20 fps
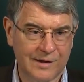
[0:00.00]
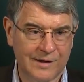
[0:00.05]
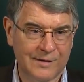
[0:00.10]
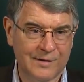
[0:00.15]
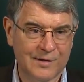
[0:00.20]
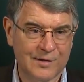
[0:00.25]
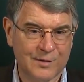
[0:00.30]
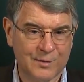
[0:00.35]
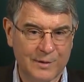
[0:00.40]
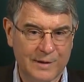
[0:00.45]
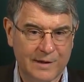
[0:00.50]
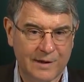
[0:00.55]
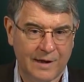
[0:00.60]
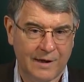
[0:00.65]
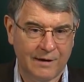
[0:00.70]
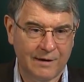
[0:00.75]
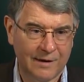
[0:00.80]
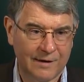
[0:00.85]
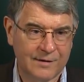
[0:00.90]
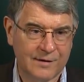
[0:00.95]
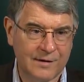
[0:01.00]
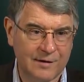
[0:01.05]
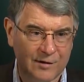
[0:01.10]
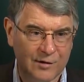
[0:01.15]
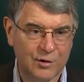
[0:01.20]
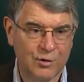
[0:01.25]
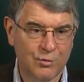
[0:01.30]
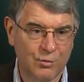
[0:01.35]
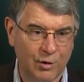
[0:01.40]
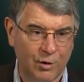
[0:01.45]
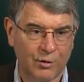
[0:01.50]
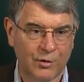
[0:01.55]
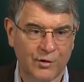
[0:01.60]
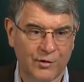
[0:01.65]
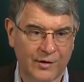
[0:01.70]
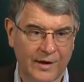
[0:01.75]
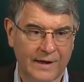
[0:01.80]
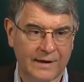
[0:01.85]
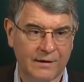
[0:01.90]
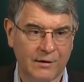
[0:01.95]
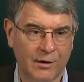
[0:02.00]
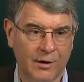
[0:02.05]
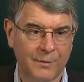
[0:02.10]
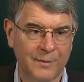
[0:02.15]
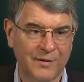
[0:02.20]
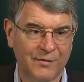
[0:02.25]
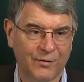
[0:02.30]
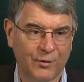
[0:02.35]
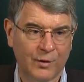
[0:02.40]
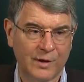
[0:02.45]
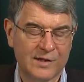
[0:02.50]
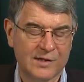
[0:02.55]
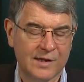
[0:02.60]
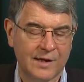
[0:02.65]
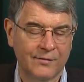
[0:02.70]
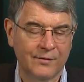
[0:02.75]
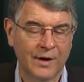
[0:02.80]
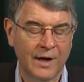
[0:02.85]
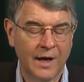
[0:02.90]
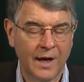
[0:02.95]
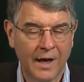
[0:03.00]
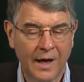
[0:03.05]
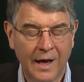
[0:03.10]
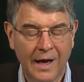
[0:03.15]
They just retired it. The 2 rotors like the Army 47,